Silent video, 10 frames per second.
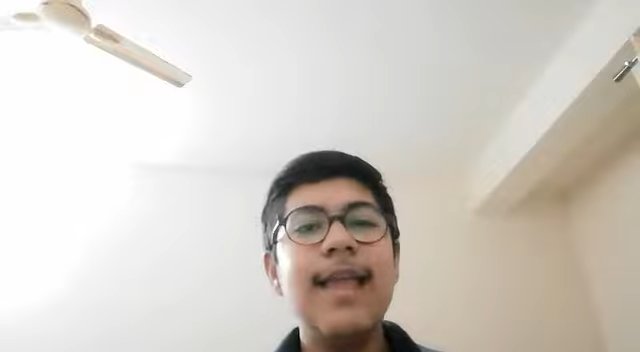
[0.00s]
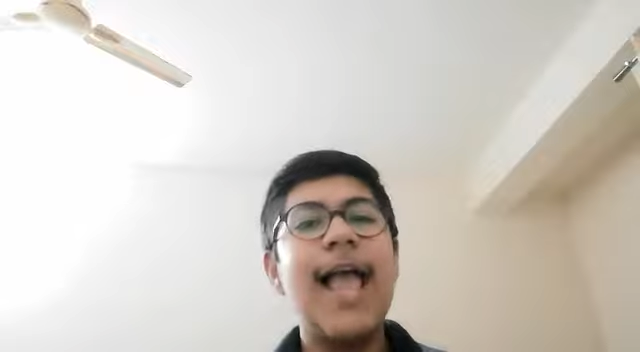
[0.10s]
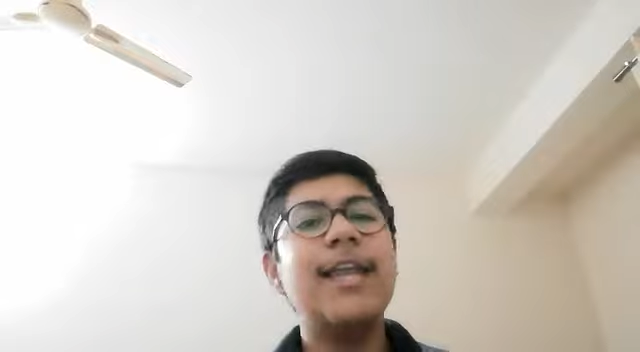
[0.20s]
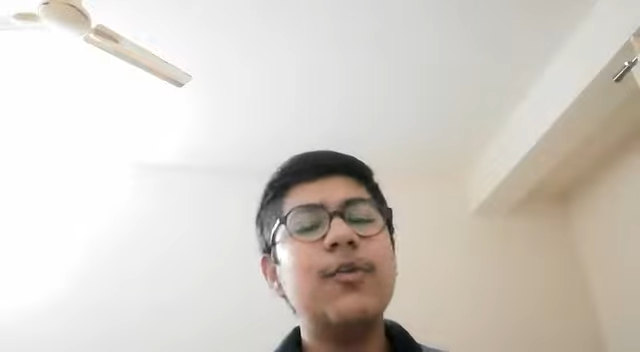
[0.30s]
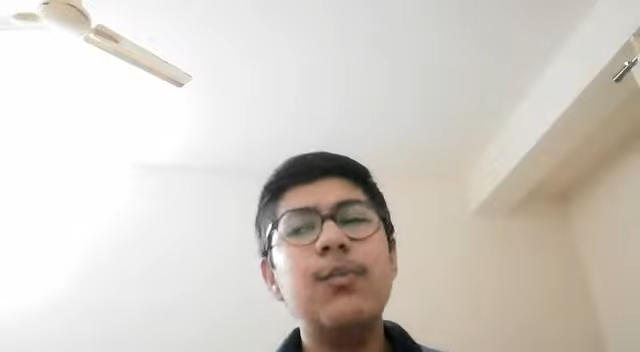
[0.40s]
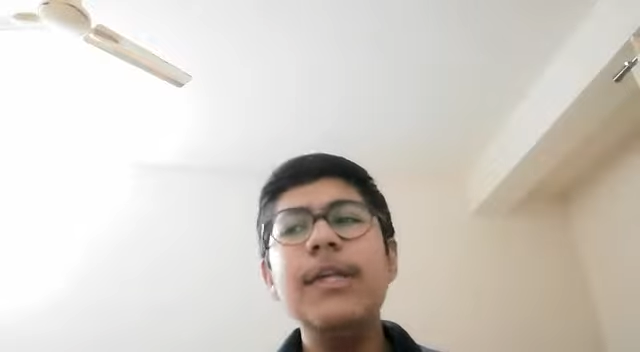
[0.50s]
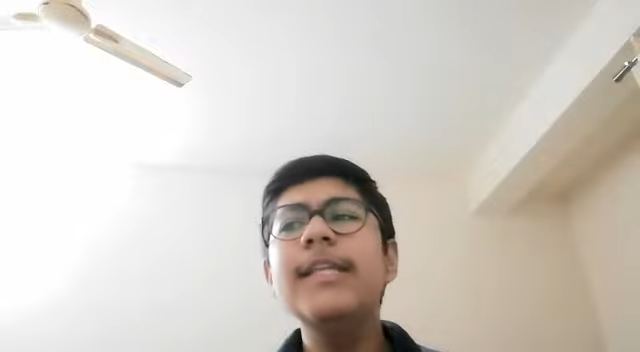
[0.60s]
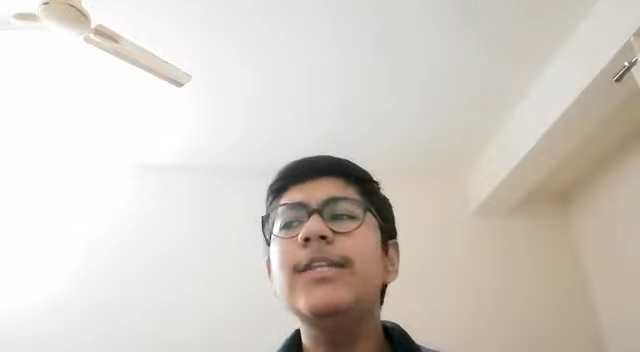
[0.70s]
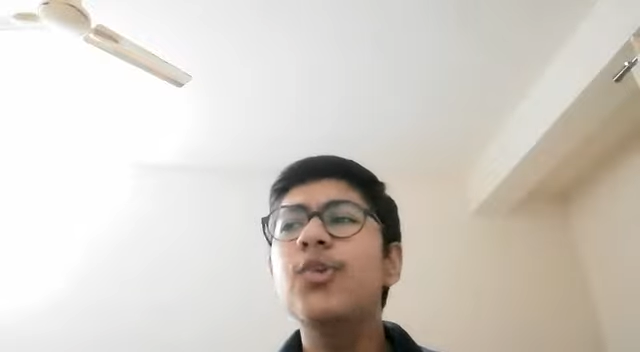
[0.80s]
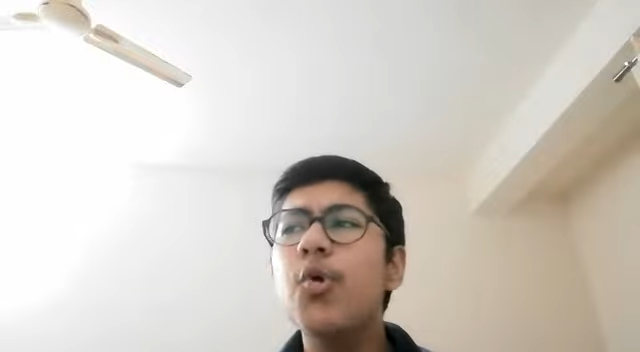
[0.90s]
and a
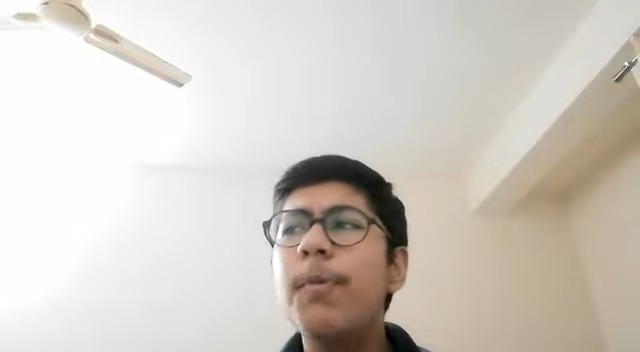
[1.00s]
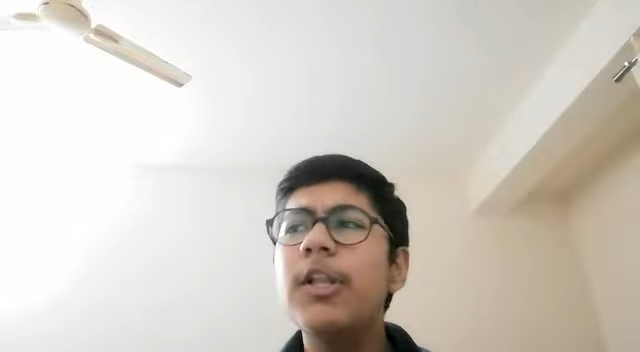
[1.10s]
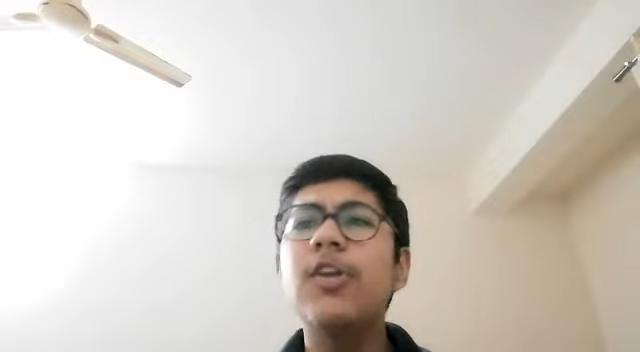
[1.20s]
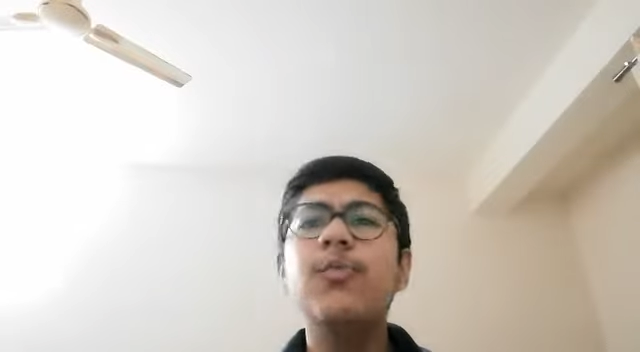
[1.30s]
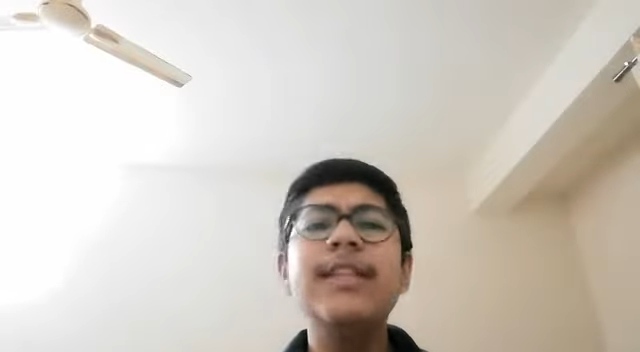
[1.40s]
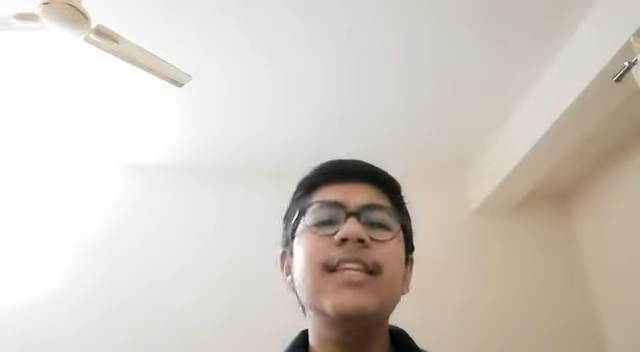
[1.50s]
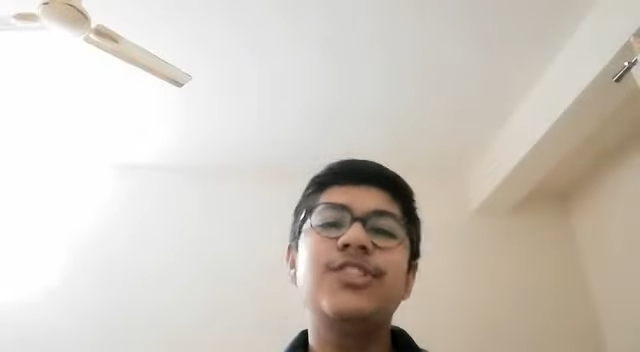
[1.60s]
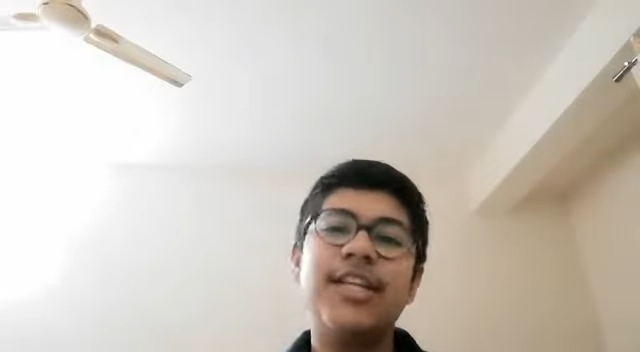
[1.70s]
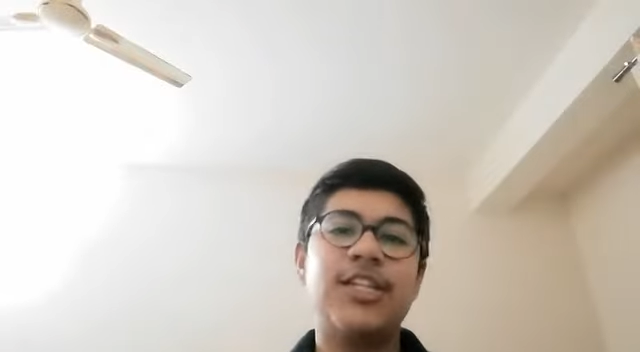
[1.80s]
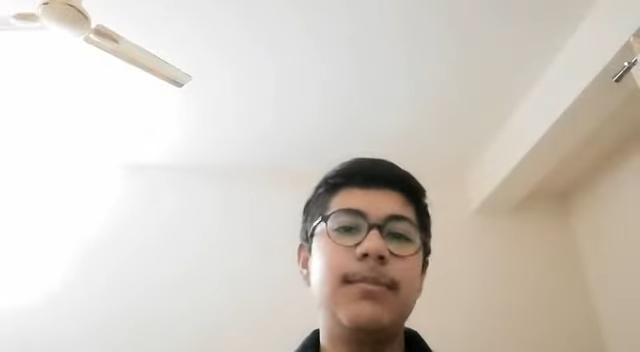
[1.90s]
really noble, a really
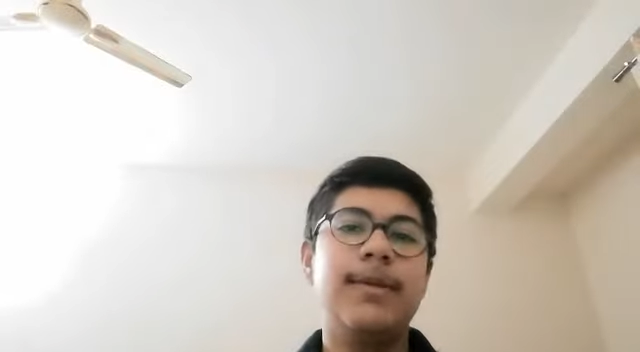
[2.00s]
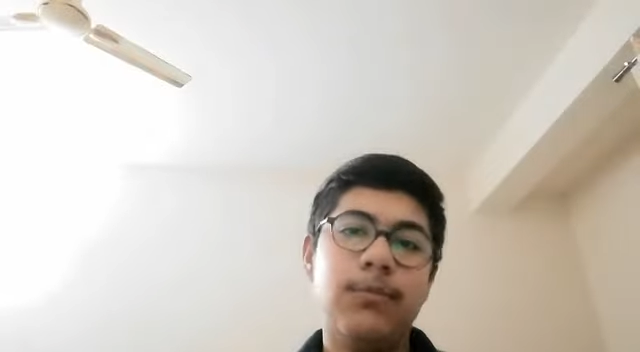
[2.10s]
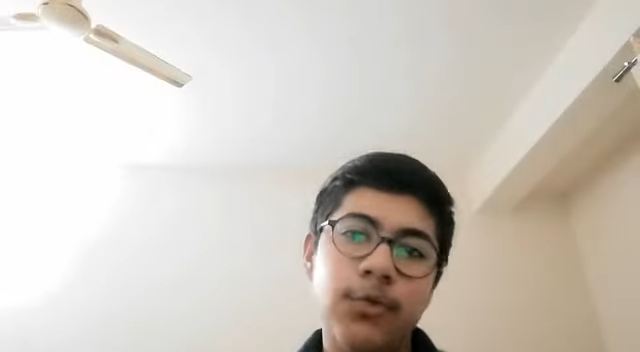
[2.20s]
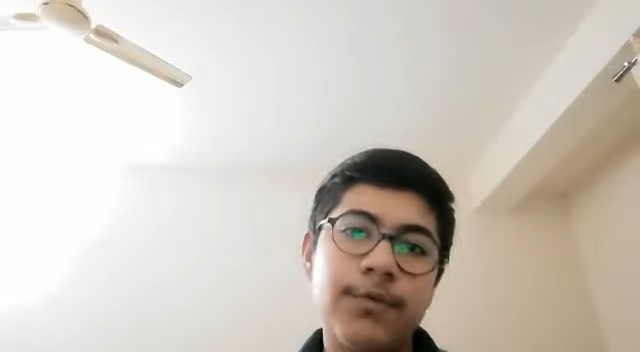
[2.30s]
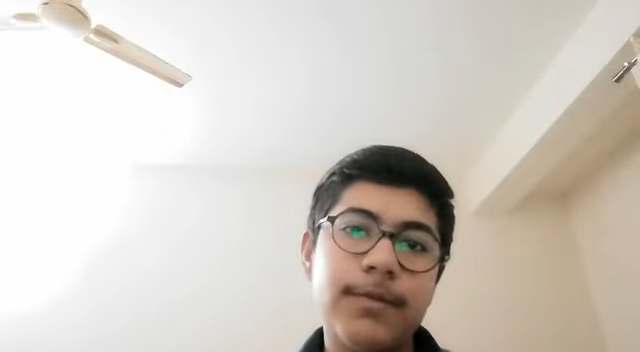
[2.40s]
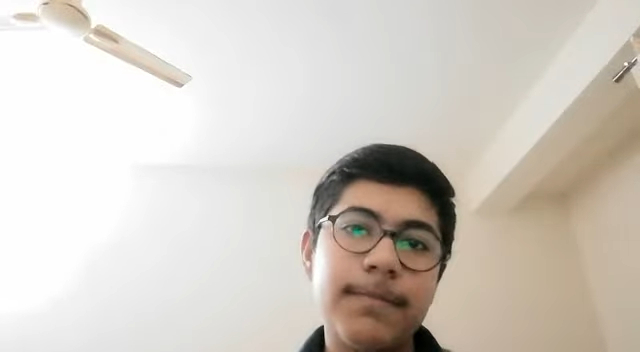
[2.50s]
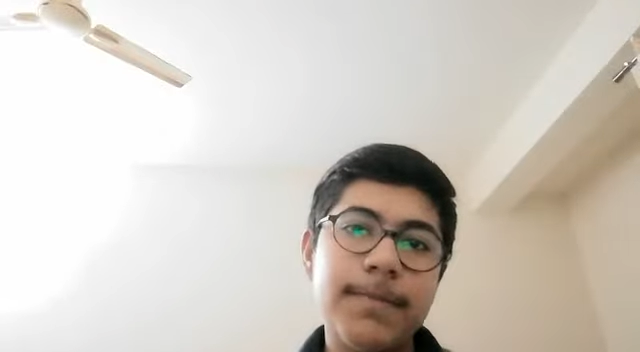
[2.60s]
gentleman move